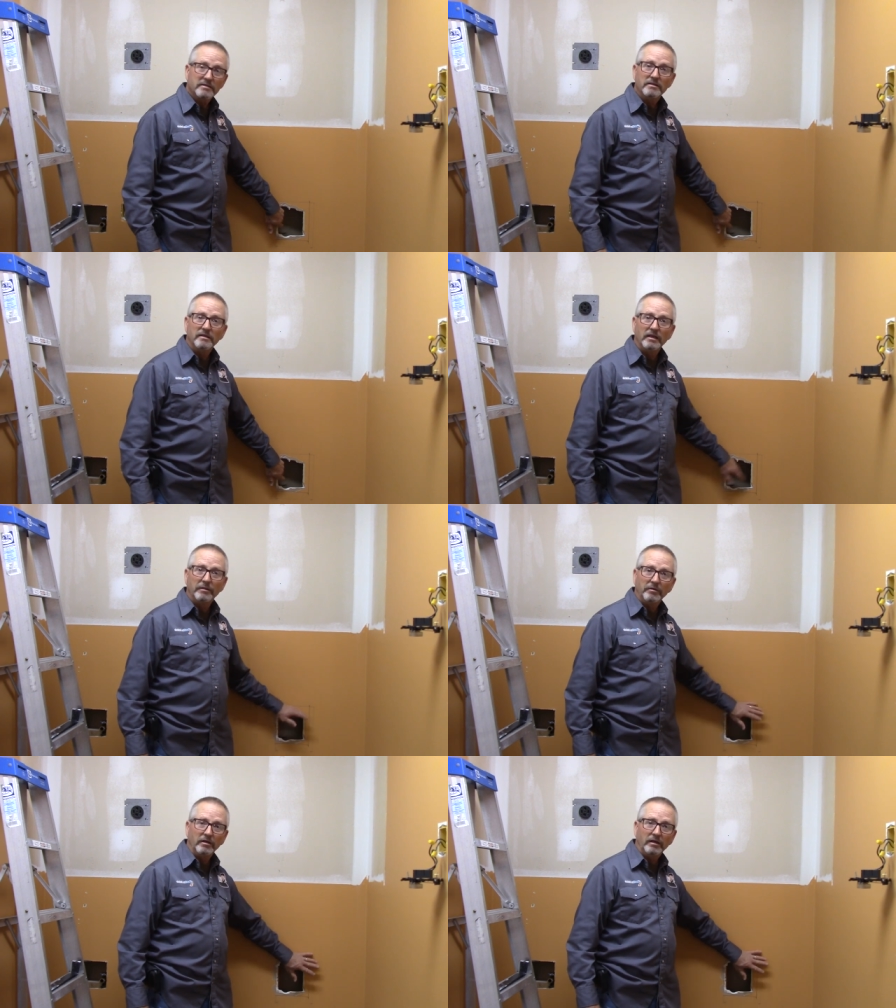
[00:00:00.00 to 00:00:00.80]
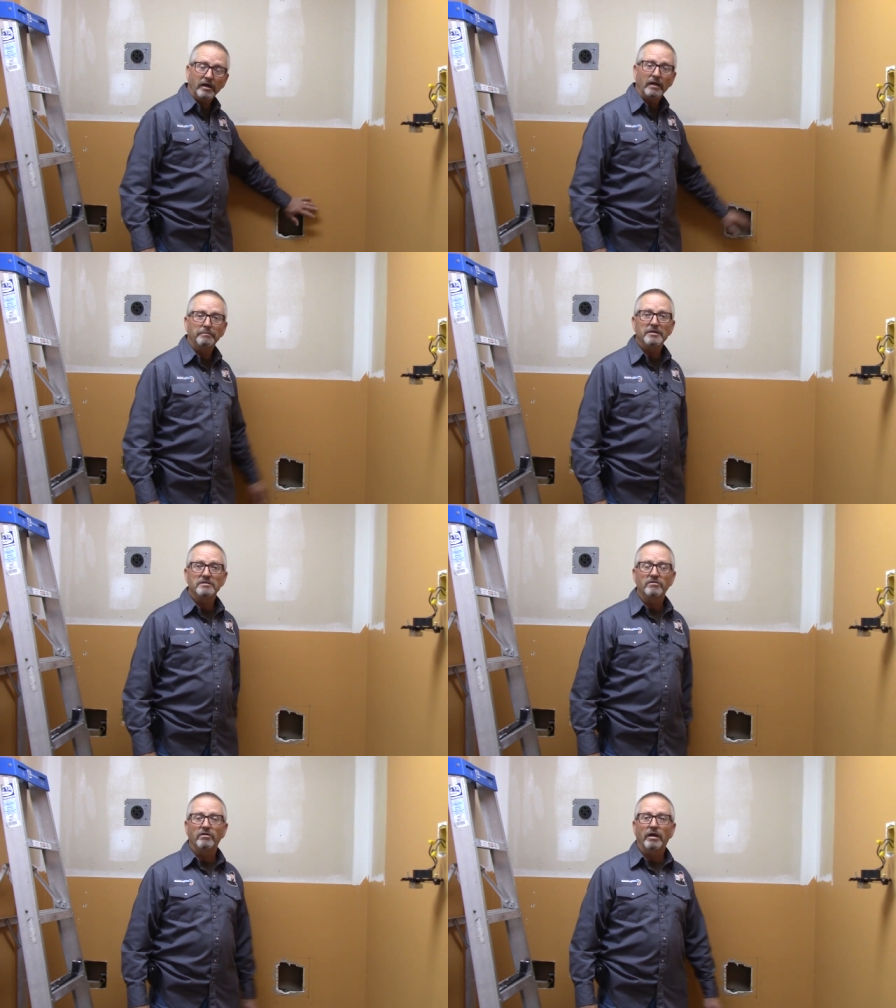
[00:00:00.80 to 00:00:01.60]
and then I'm gonna cut a piece
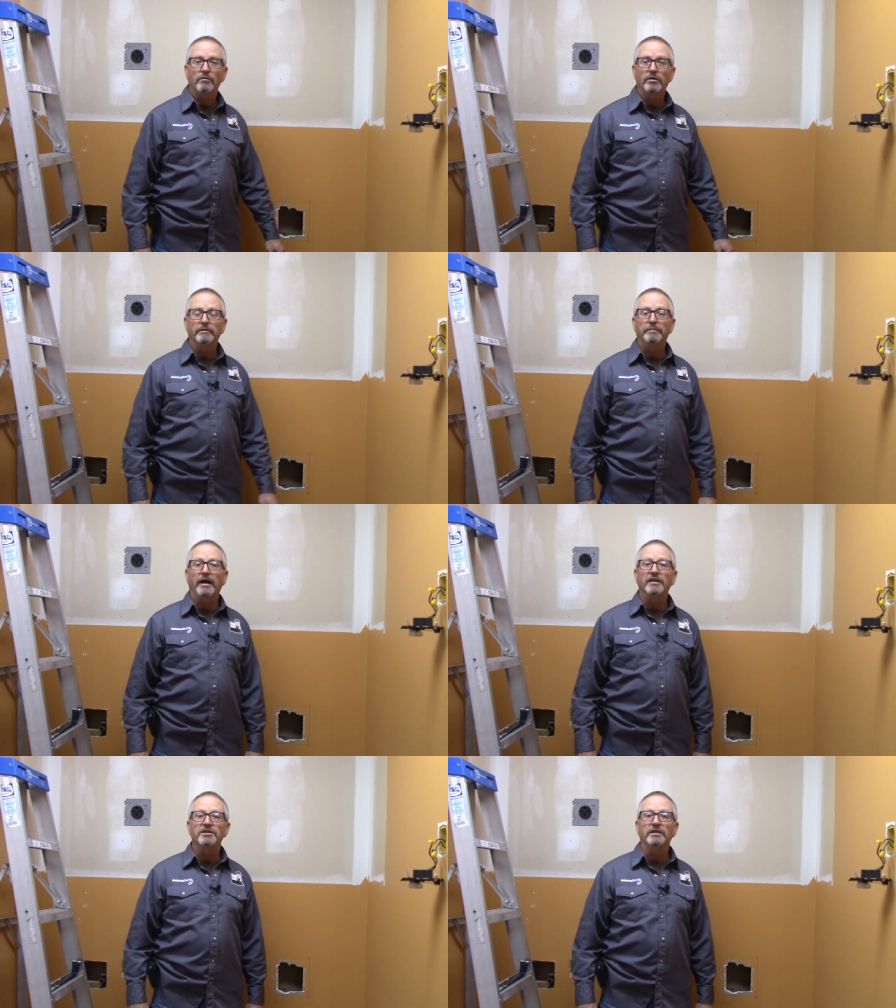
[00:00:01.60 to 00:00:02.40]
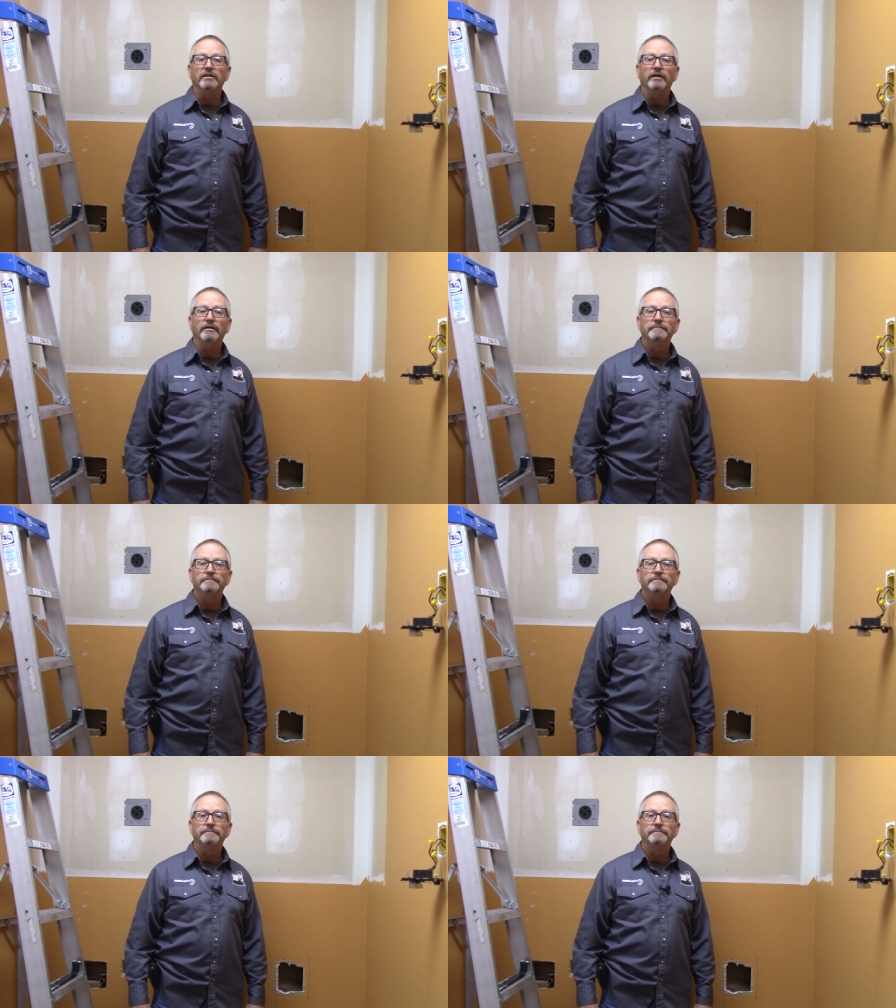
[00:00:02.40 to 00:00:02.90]
of drywall to patch in there.